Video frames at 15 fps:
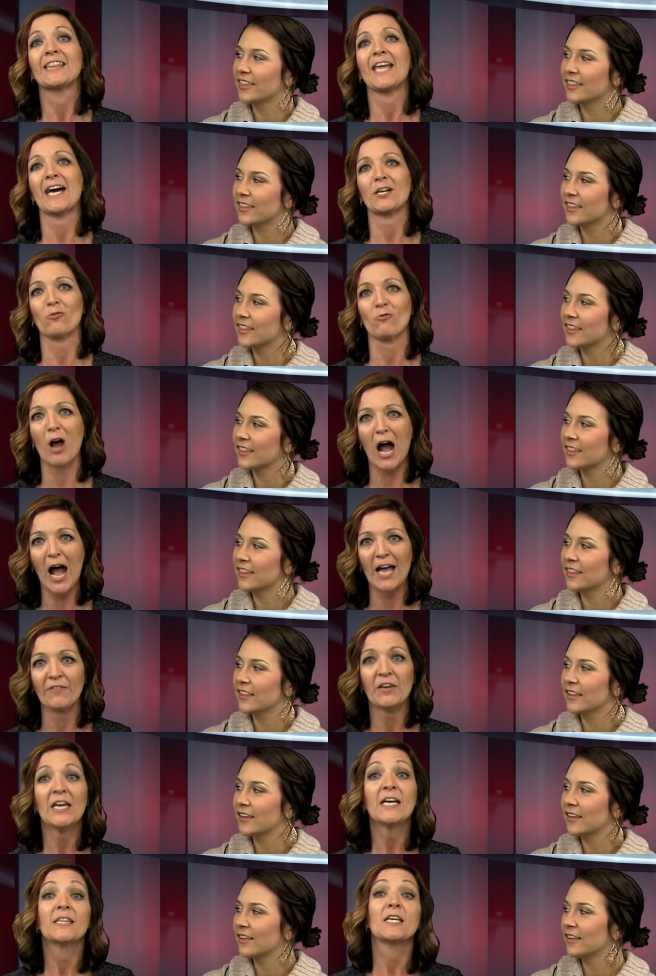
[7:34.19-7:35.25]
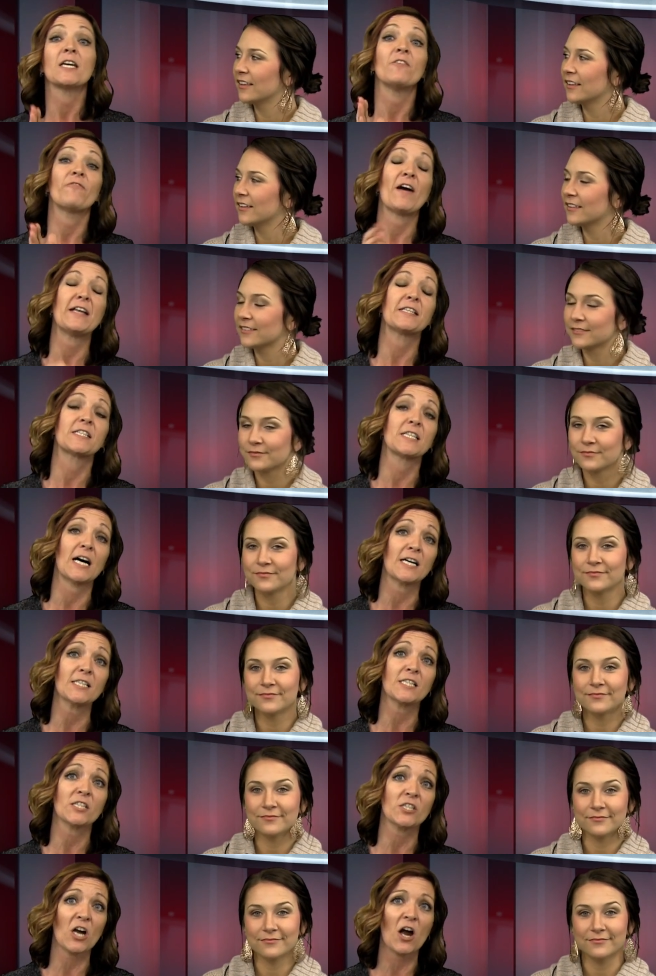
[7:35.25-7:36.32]
Speaker 1: that arrive. The event
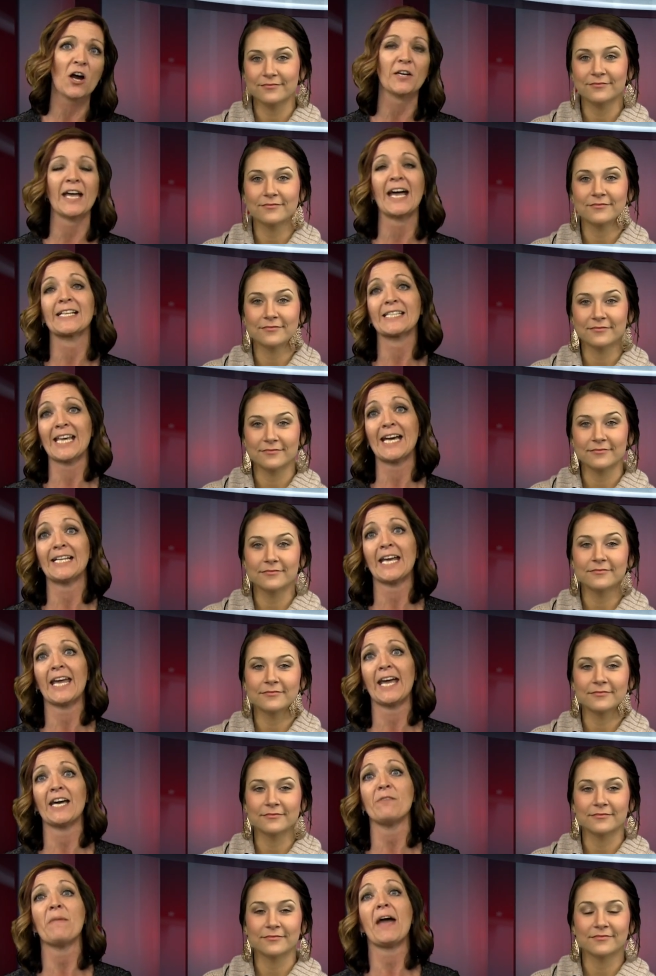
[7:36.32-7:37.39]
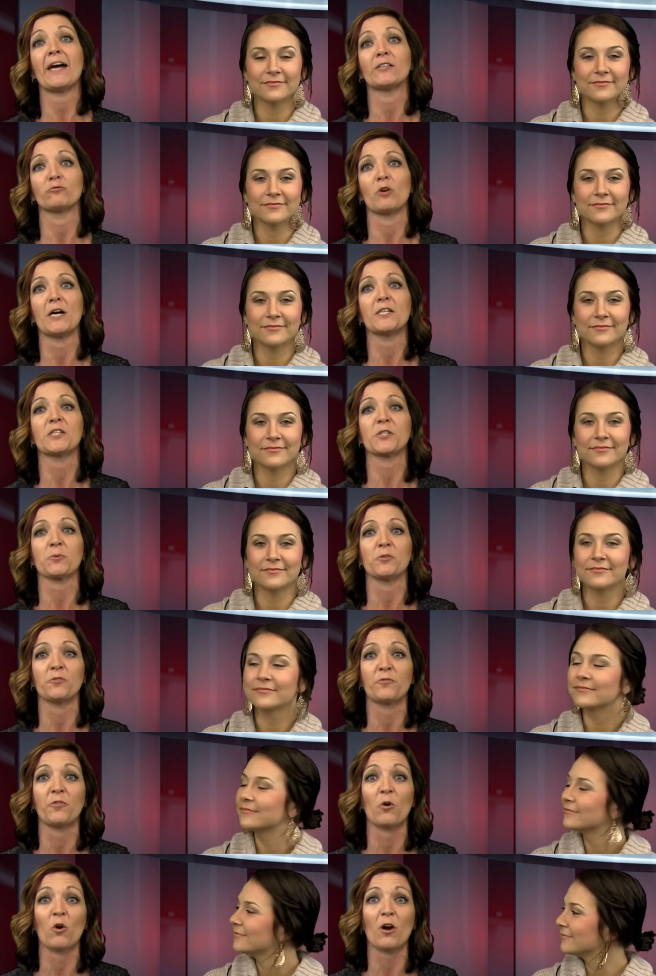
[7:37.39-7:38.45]
does start at 10 a.m. and runs through
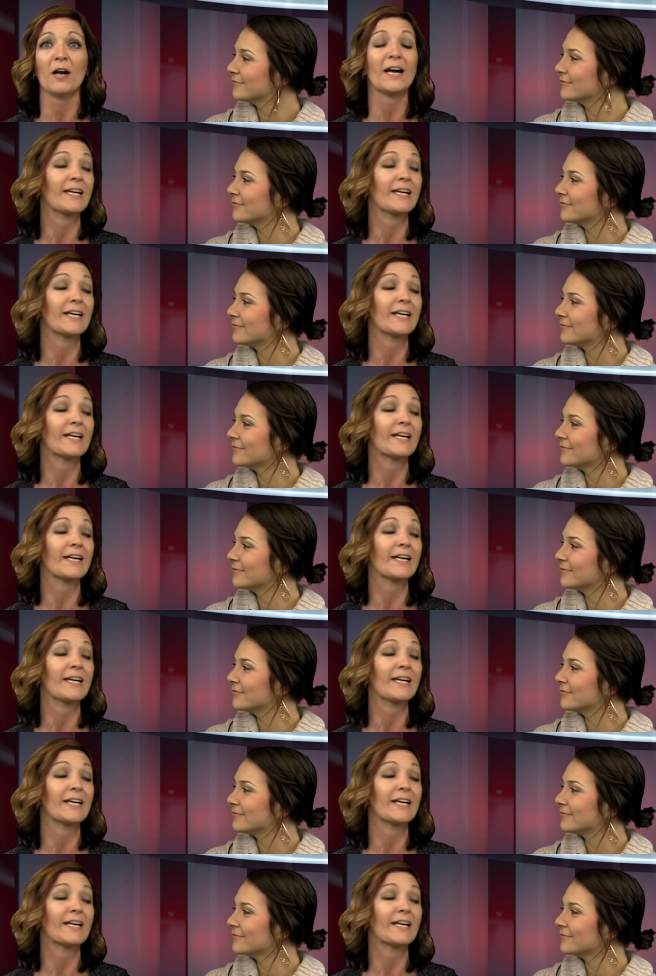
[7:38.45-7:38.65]
4.